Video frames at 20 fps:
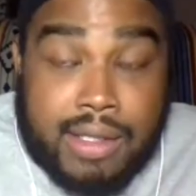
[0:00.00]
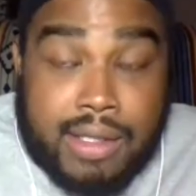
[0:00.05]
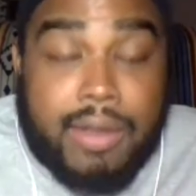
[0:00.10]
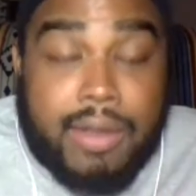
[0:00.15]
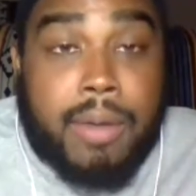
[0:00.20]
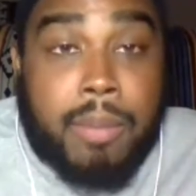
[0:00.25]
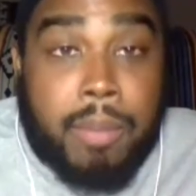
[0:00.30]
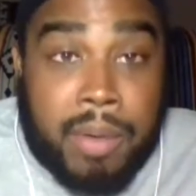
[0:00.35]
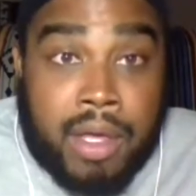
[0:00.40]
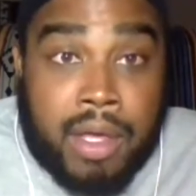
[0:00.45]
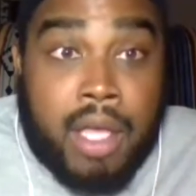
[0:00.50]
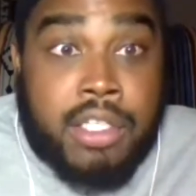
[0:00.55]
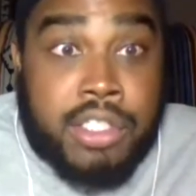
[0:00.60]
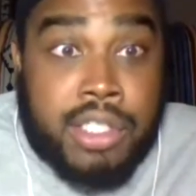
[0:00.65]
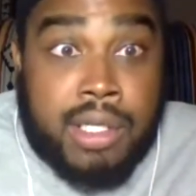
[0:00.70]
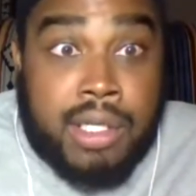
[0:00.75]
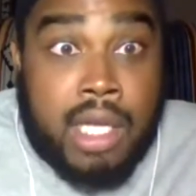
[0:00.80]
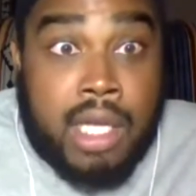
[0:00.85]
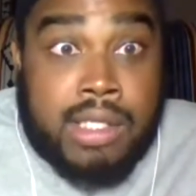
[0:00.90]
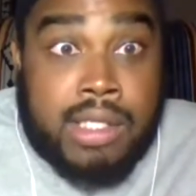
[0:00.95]
because
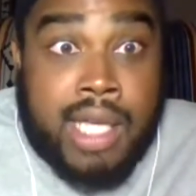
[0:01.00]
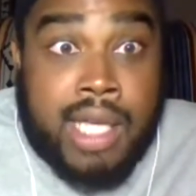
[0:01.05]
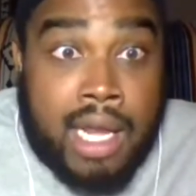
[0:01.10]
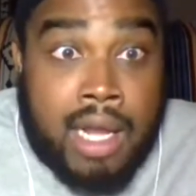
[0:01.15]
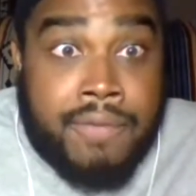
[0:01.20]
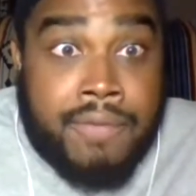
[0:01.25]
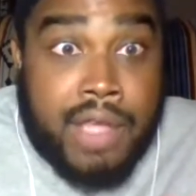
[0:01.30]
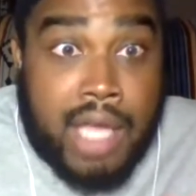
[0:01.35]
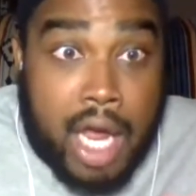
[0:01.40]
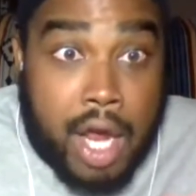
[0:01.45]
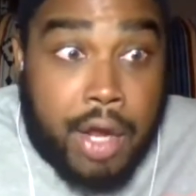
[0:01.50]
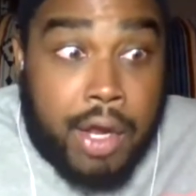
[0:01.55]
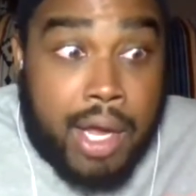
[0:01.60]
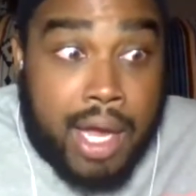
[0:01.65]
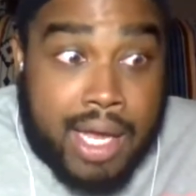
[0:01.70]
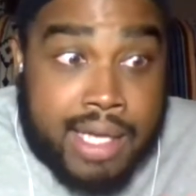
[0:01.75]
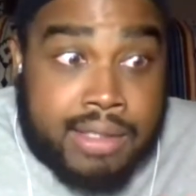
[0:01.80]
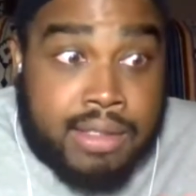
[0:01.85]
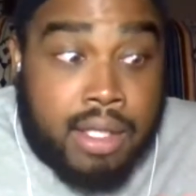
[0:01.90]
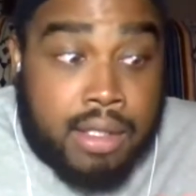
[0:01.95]
Ketlin Vieira is
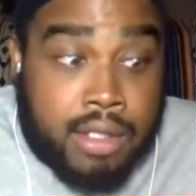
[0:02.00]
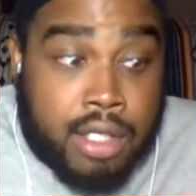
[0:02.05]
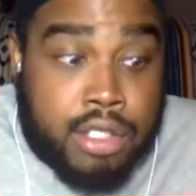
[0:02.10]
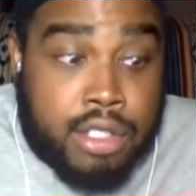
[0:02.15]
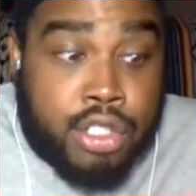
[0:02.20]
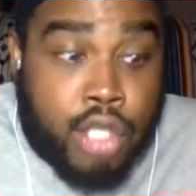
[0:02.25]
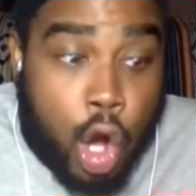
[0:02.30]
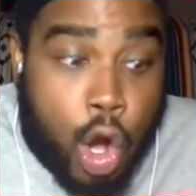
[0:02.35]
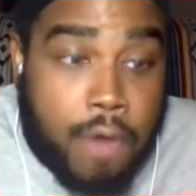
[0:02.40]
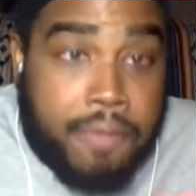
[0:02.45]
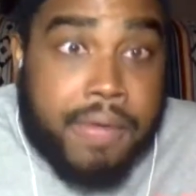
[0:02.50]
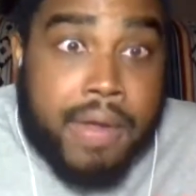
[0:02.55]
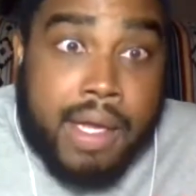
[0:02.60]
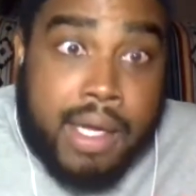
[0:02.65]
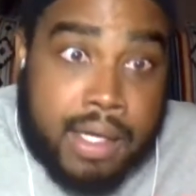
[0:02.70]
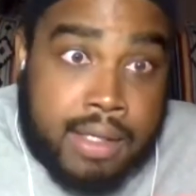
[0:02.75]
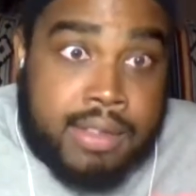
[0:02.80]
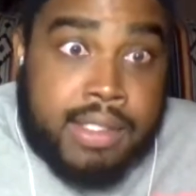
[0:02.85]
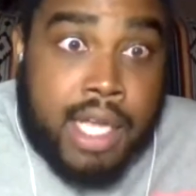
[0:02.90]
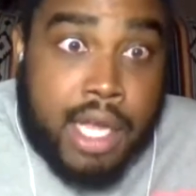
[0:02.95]
the deserving
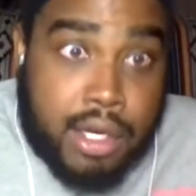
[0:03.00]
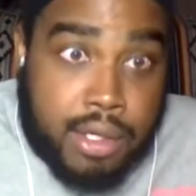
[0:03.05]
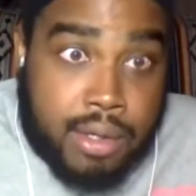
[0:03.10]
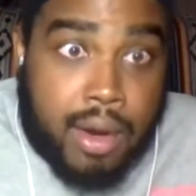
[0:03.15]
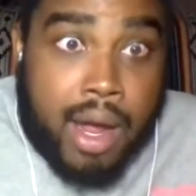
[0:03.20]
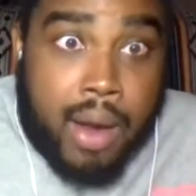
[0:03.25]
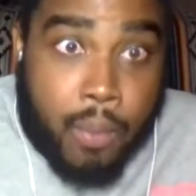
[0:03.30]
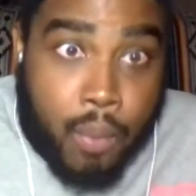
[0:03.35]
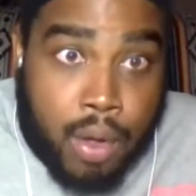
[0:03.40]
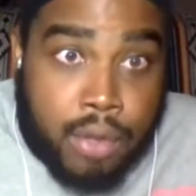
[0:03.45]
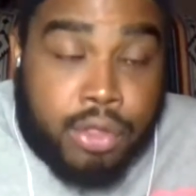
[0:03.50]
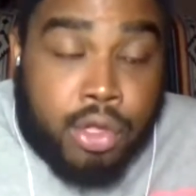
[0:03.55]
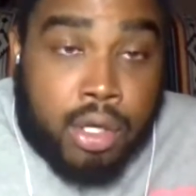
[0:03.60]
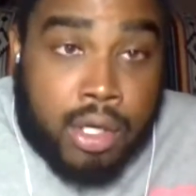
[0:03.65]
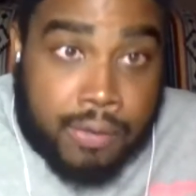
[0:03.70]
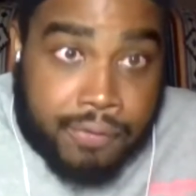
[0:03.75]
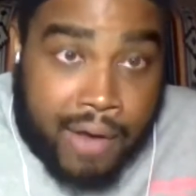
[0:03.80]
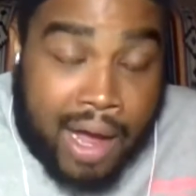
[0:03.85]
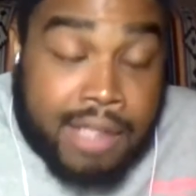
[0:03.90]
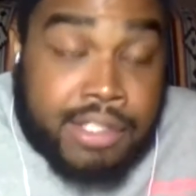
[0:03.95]
contender at
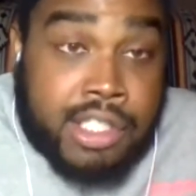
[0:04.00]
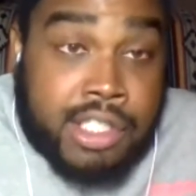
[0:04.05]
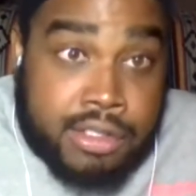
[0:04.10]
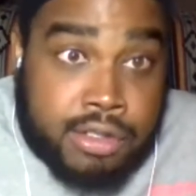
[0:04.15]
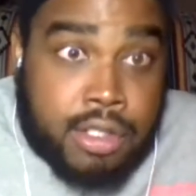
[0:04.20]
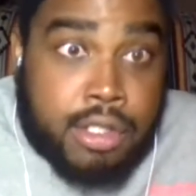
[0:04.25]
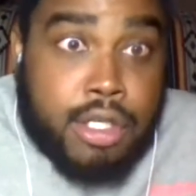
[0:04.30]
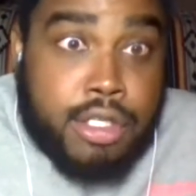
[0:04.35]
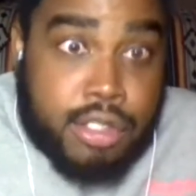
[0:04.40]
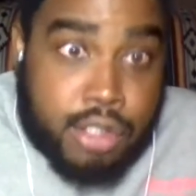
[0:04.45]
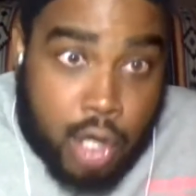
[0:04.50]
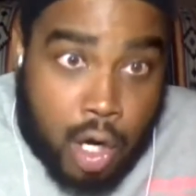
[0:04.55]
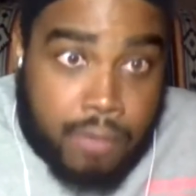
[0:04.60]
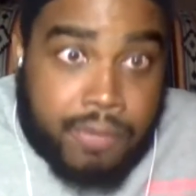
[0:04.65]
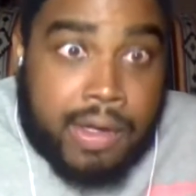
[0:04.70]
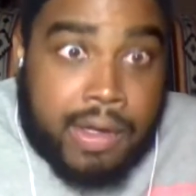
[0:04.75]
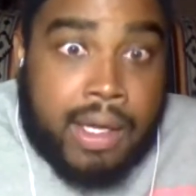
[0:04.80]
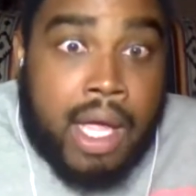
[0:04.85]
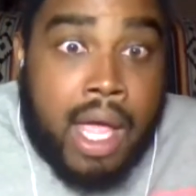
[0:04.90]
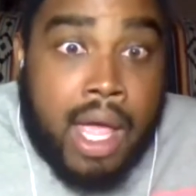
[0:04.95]
135. She's the deserving
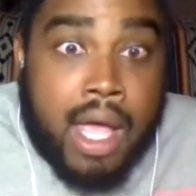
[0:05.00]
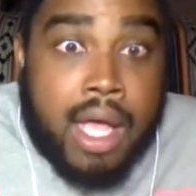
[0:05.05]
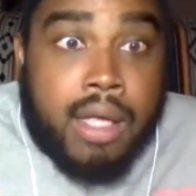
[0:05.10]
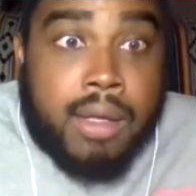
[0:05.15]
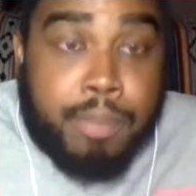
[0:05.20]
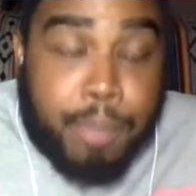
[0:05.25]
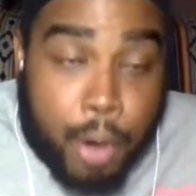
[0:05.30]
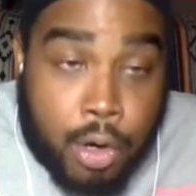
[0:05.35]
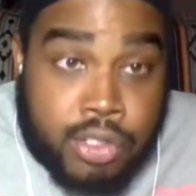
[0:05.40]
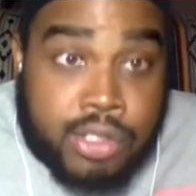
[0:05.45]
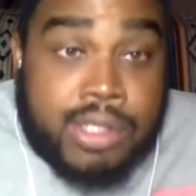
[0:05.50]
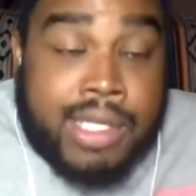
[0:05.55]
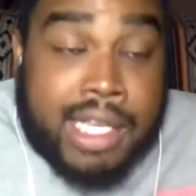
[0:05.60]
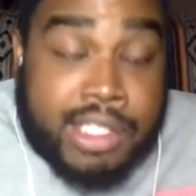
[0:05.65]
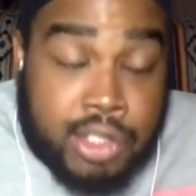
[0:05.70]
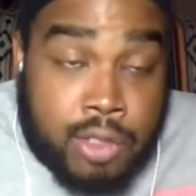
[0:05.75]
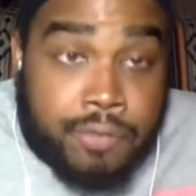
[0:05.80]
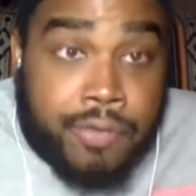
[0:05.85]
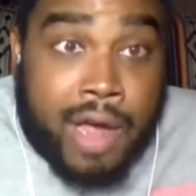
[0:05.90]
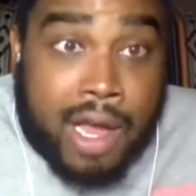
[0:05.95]
person to
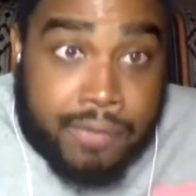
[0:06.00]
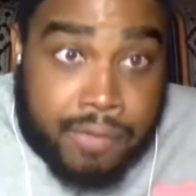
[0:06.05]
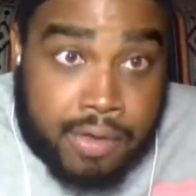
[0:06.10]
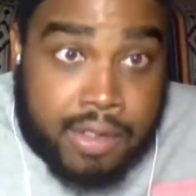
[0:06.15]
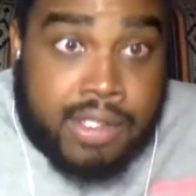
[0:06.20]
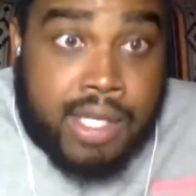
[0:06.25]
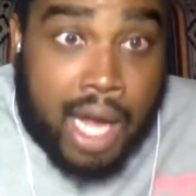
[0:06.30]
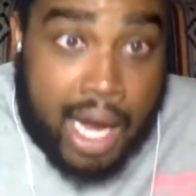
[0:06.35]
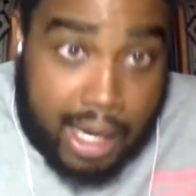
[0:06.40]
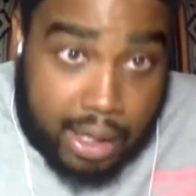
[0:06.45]
fight for the title.